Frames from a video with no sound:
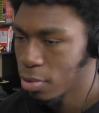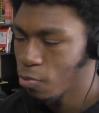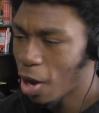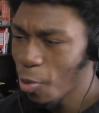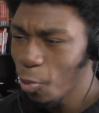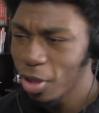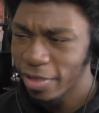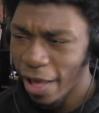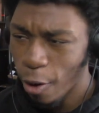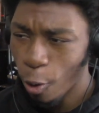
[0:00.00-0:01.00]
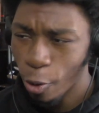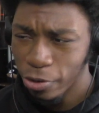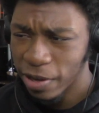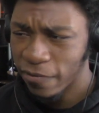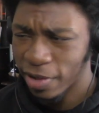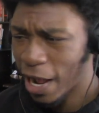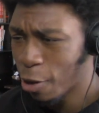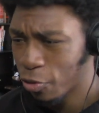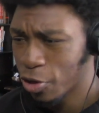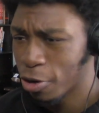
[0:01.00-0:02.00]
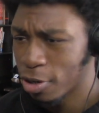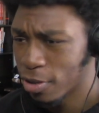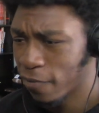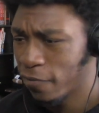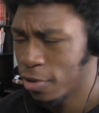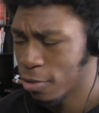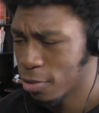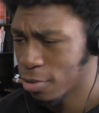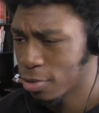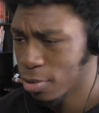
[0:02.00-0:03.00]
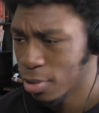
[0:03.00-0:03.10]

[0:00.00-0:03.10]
Why was that orc even out there in the field?